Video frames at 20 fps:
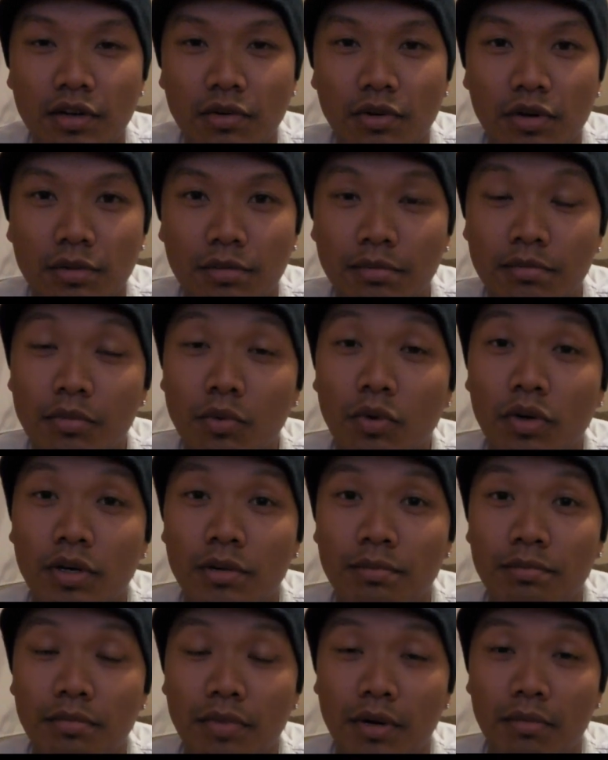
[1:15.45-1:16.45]
what, I'm, what
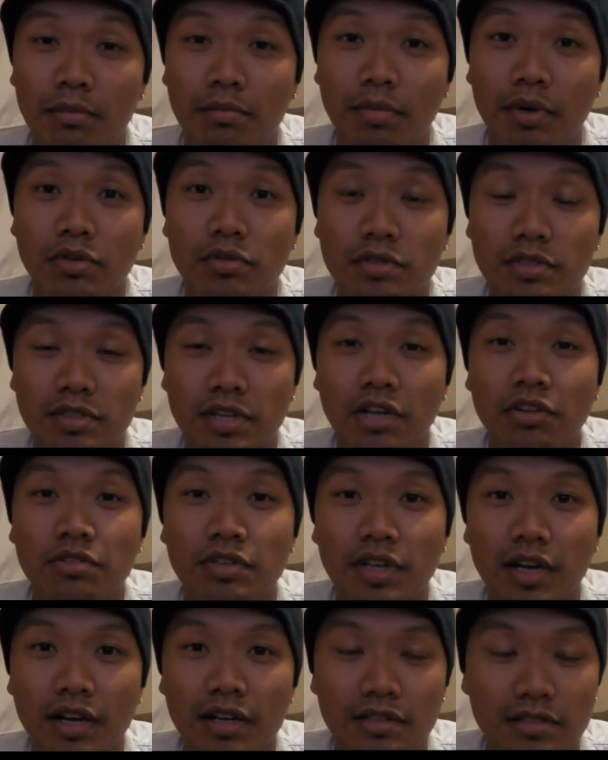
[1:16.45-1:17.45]
I'm, I'm, about to tell
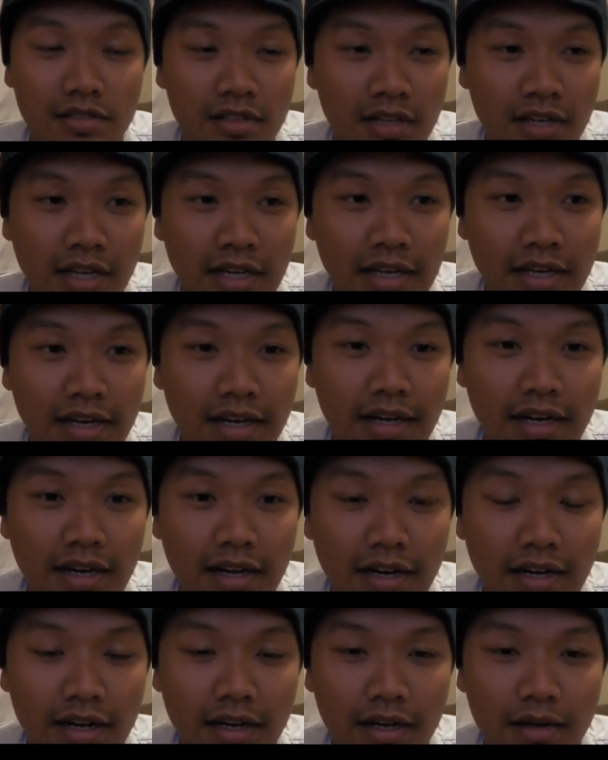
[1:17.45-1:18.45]
you guys.
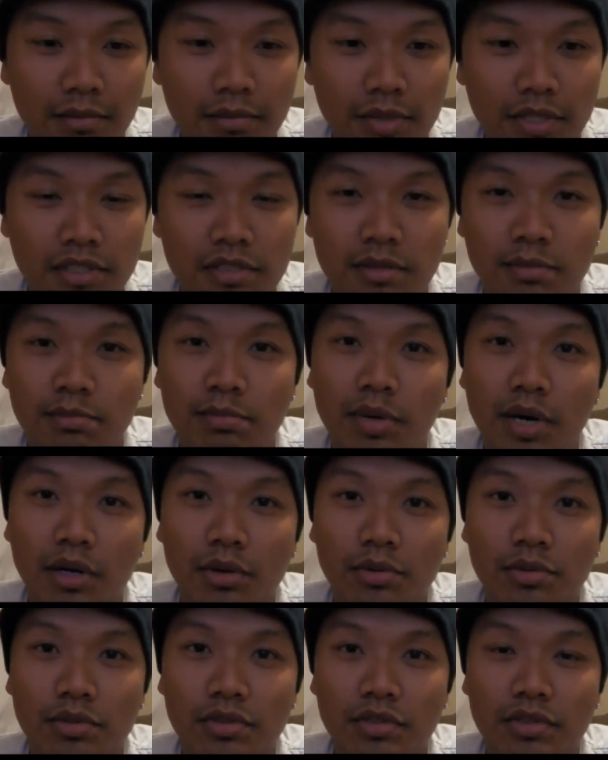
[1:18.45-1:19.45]
Um, it's
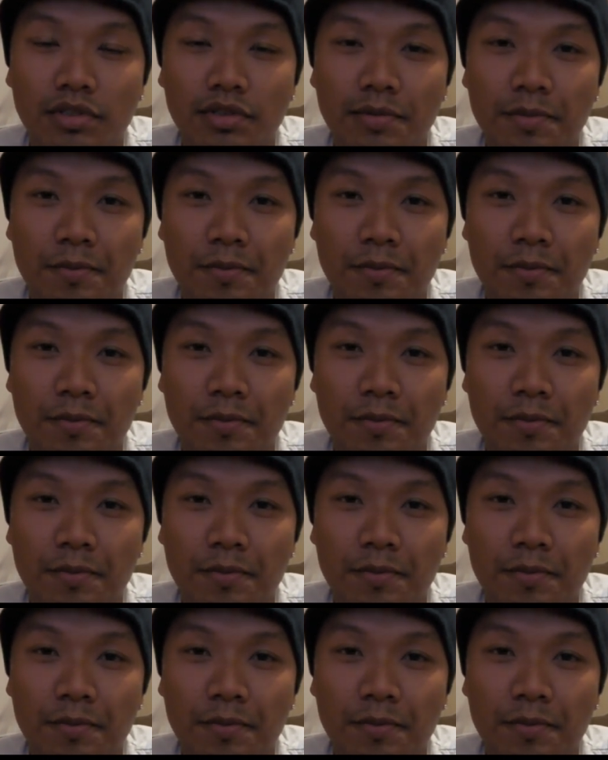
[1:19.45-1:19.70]
about